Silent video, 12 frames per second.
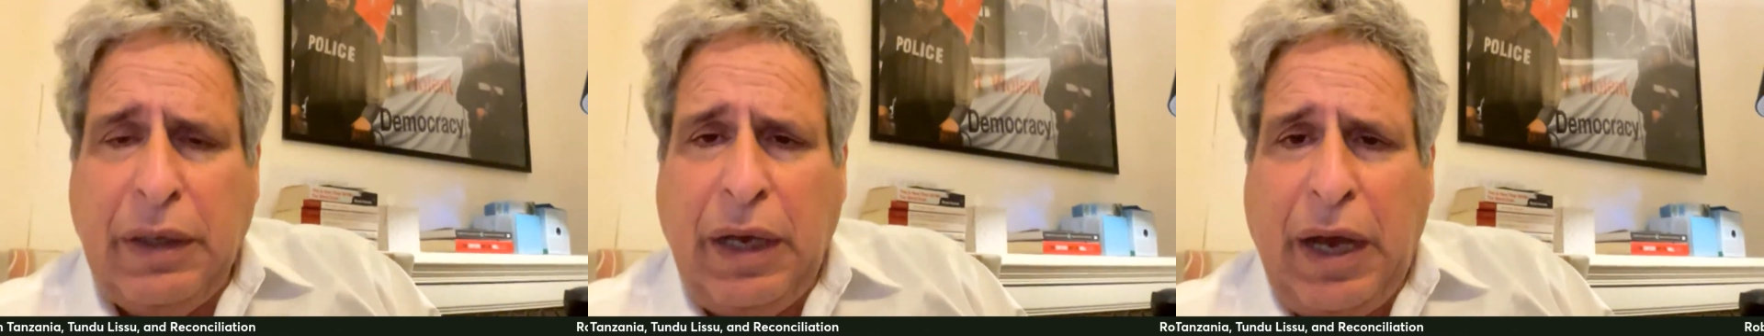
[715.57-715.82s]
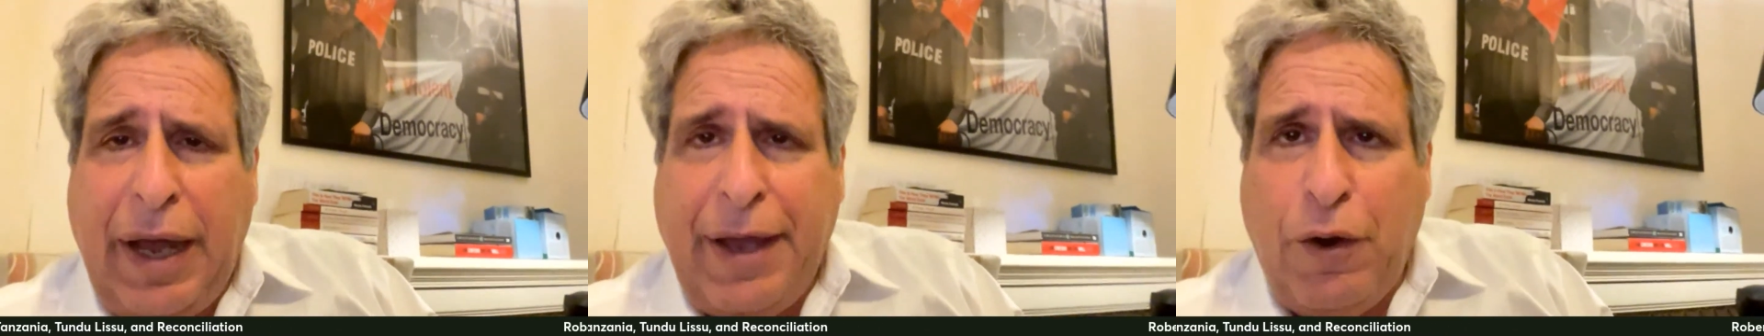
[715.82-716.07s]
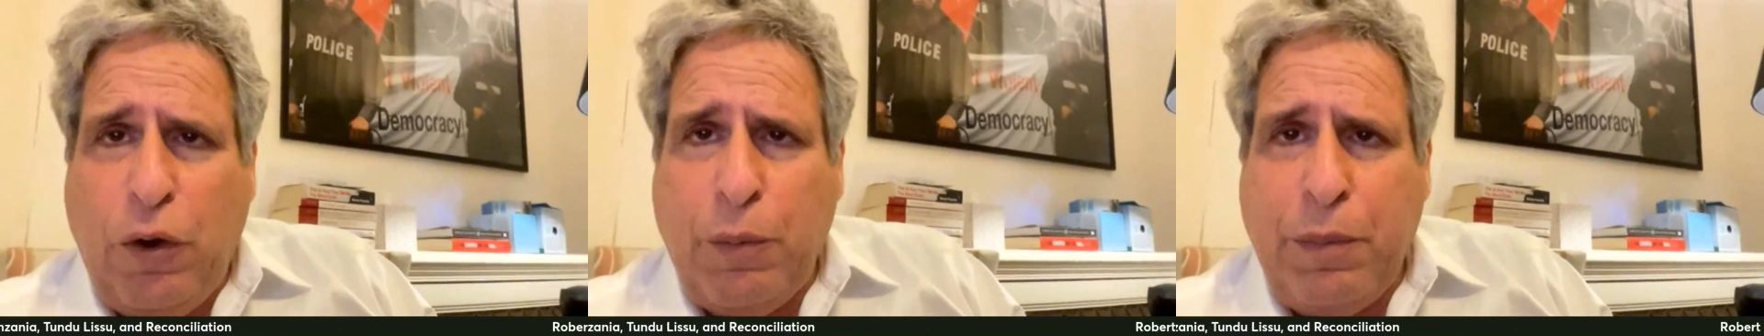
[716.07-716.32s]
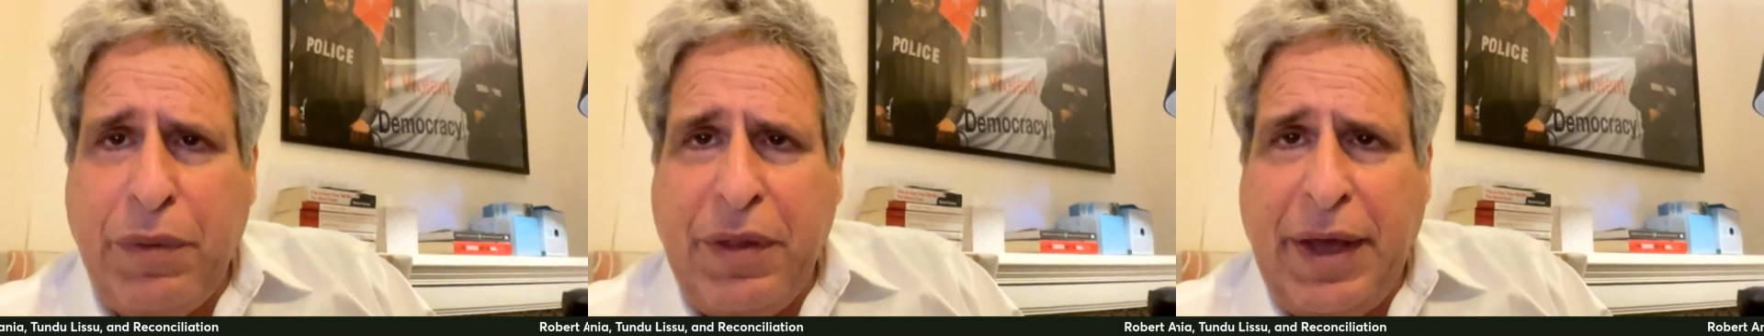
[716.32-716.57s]
I hope
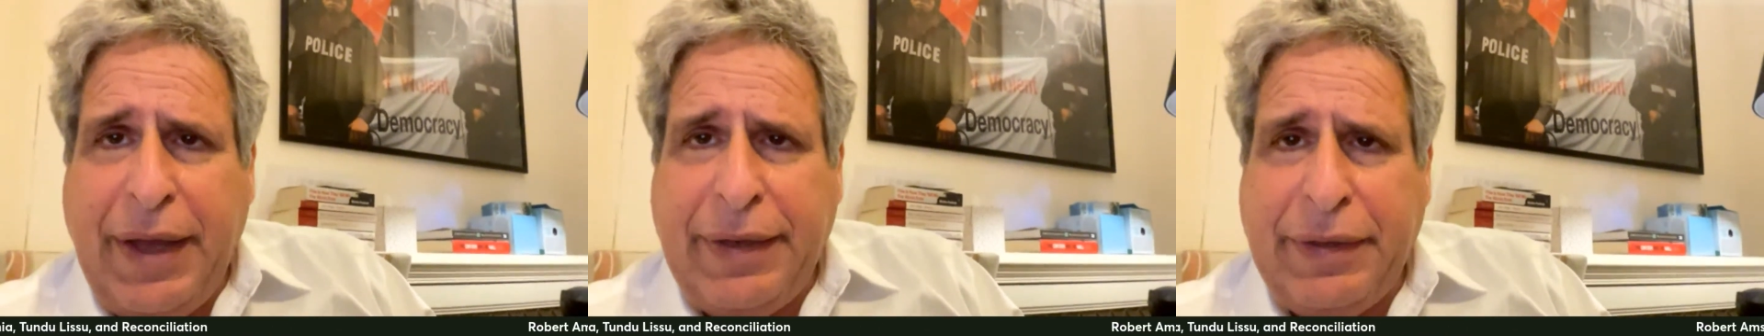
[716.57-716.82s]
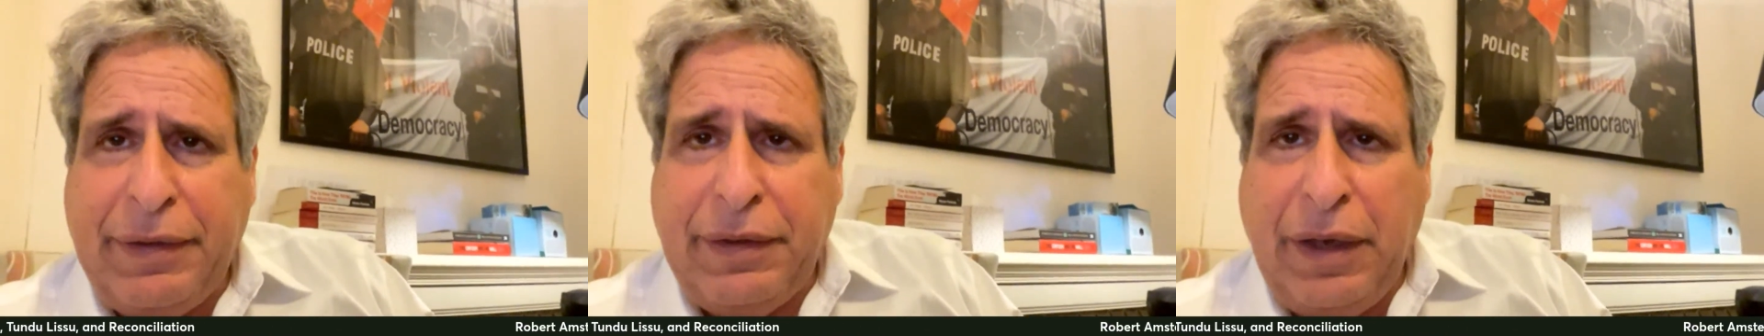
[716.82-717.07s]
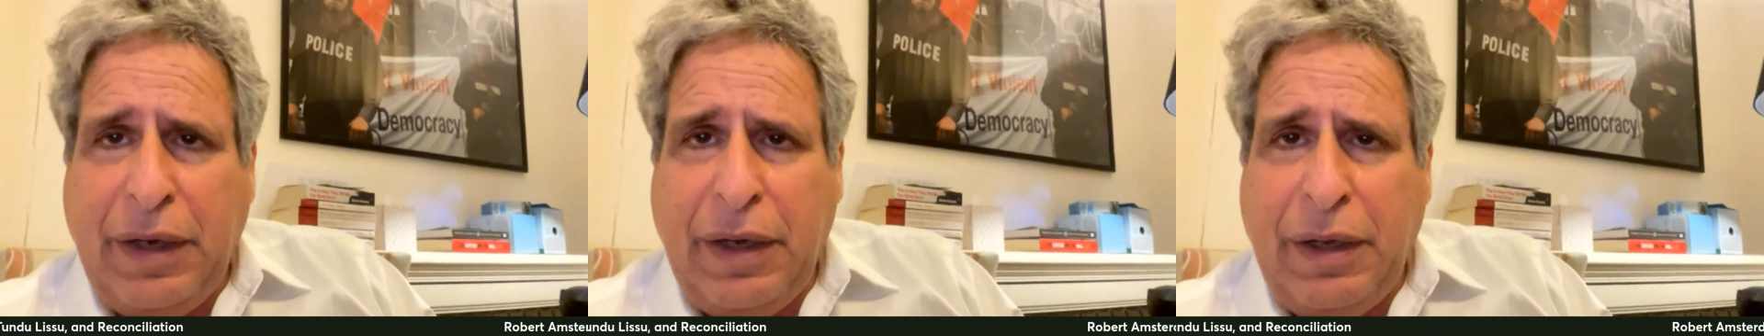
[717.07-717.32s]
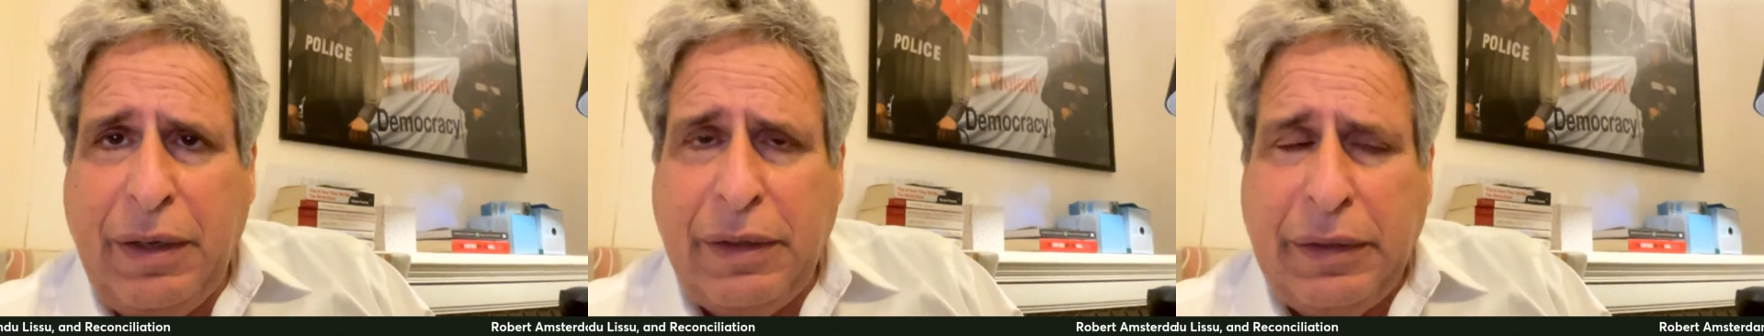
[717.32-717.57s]
that
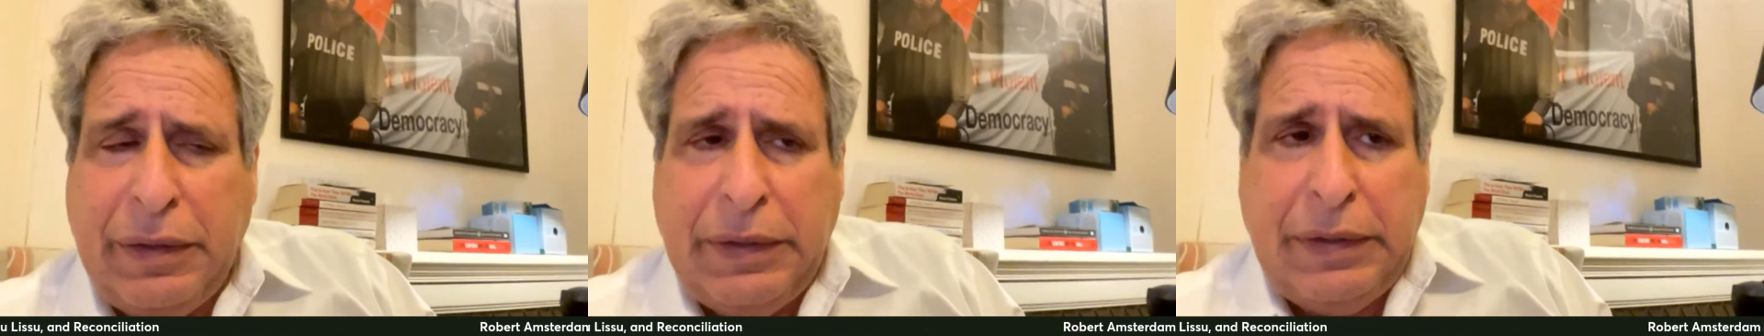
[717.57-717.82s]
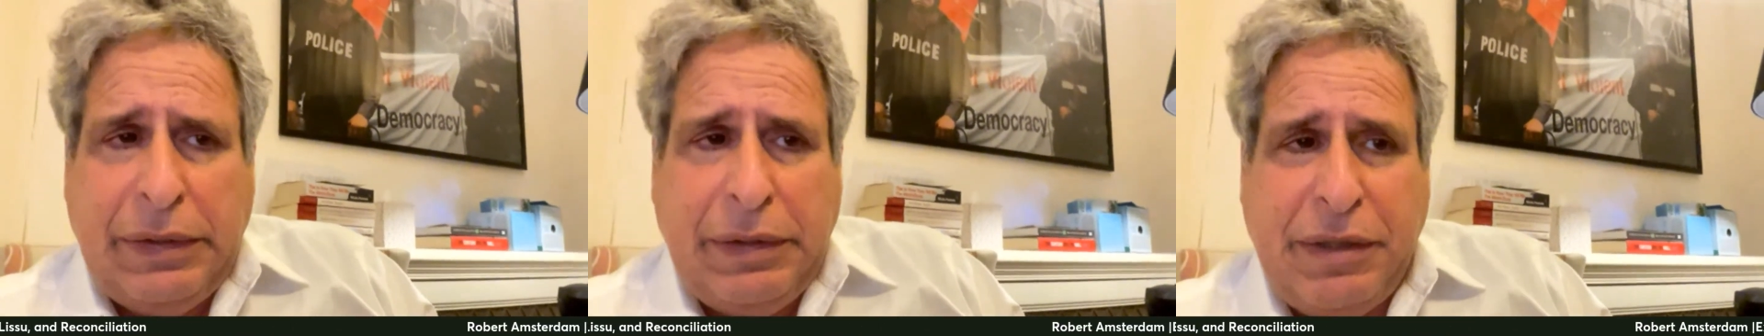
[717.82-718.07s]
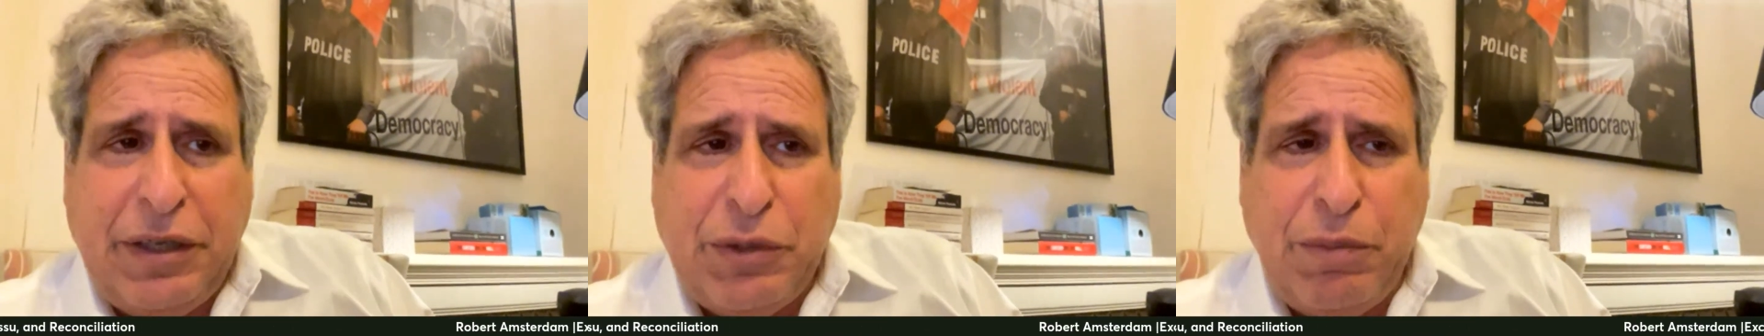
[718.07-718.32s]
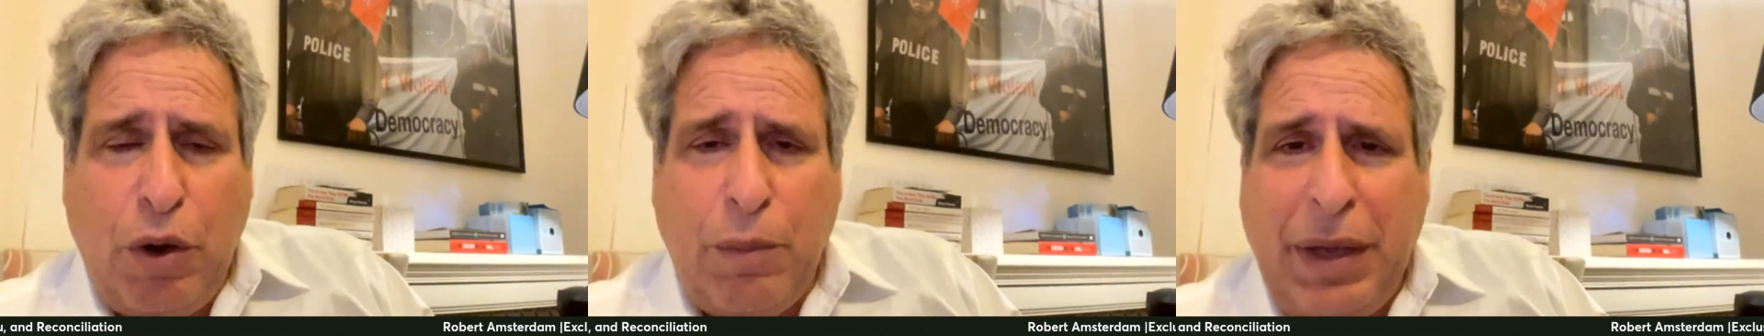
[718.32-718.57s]
this
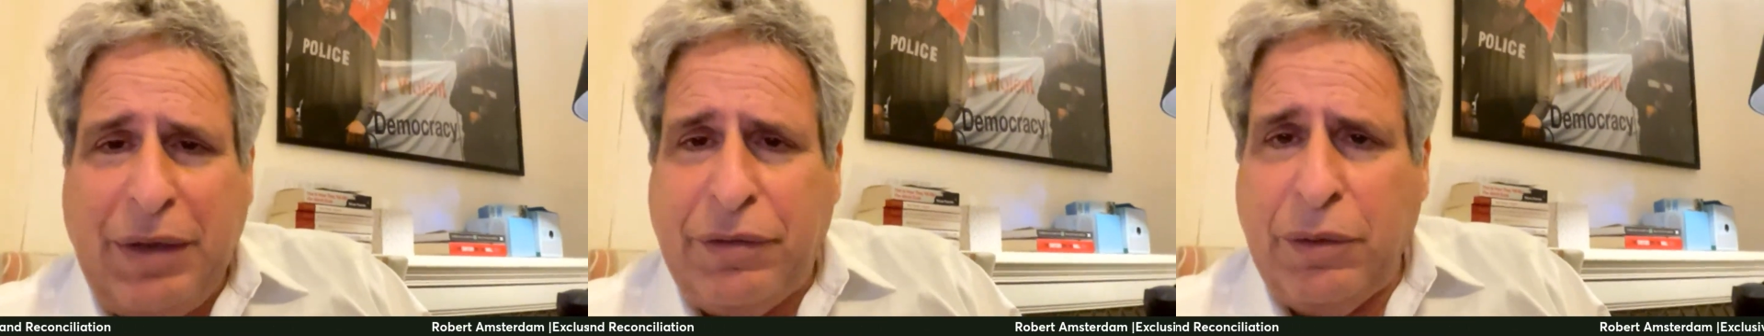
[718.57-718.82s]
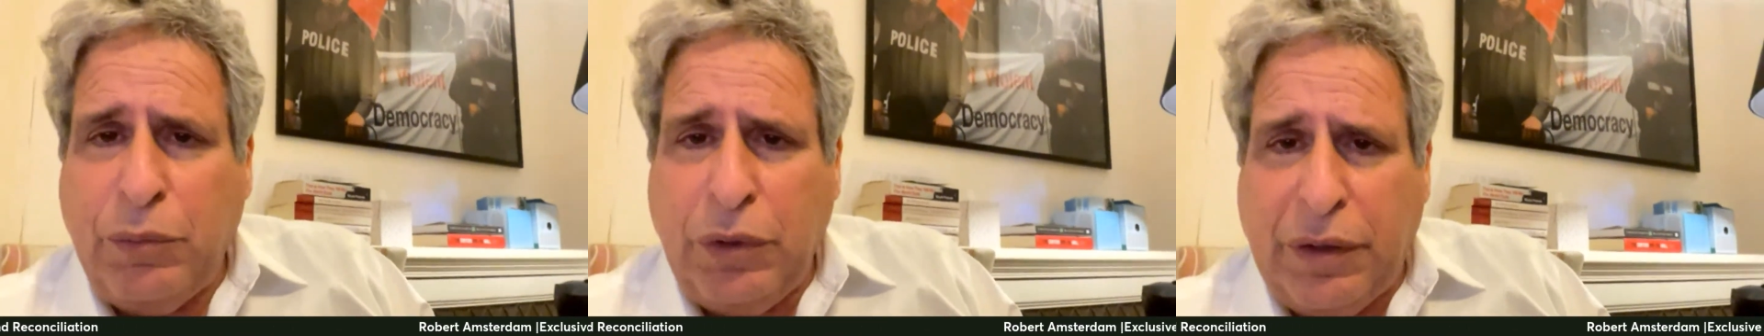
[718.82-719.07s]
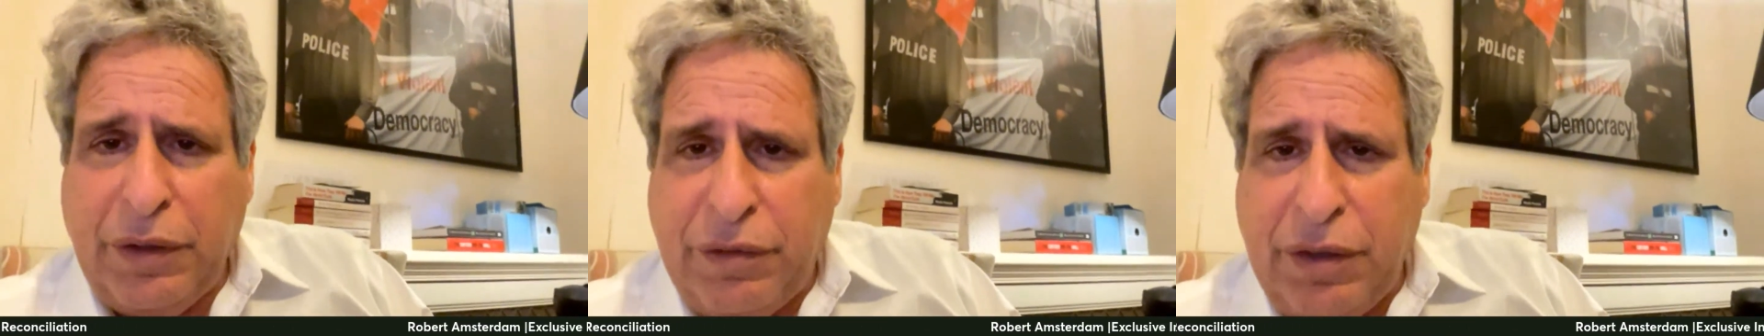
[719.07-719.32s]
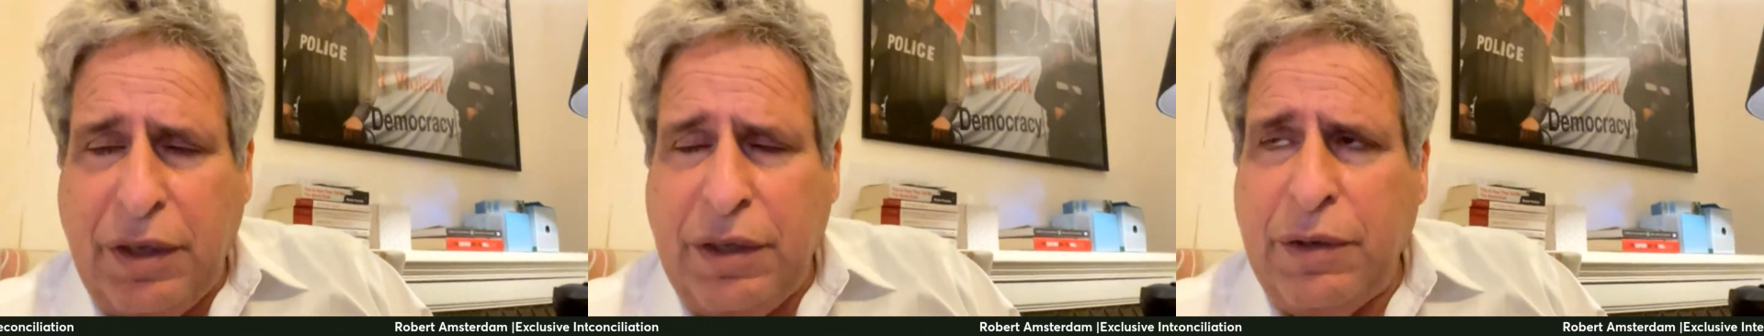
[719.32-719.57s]
momentum will
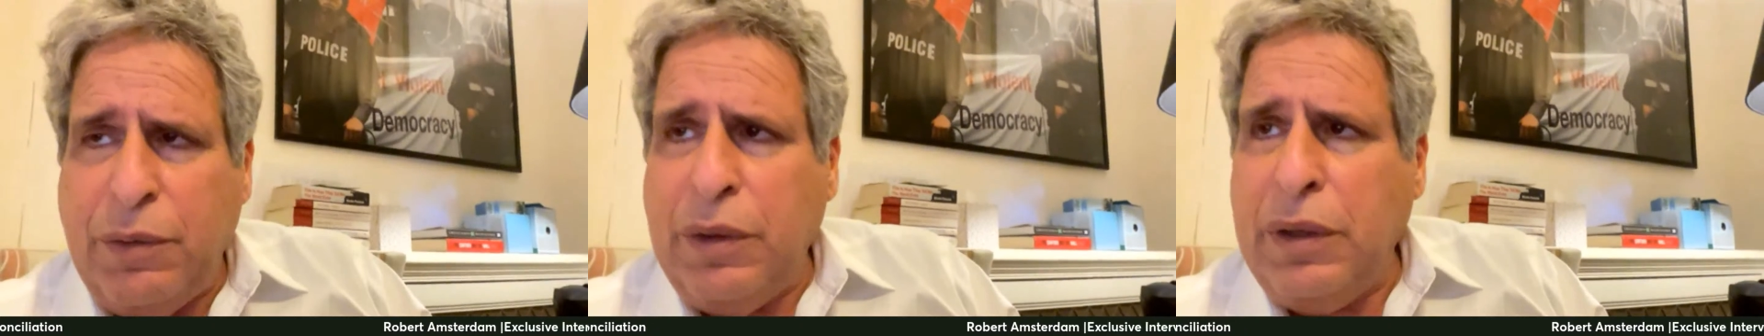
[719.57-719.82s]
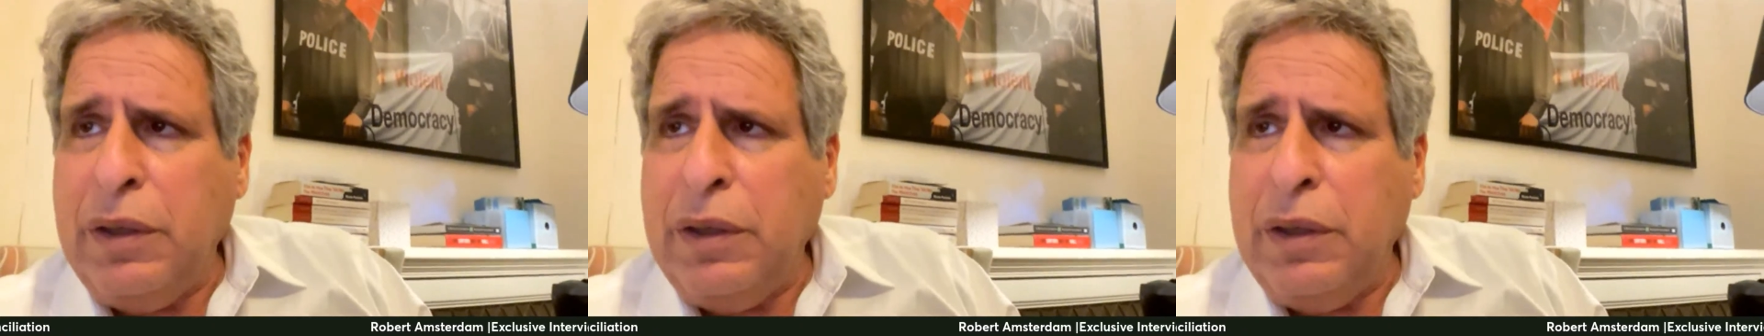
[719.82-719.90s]
continue.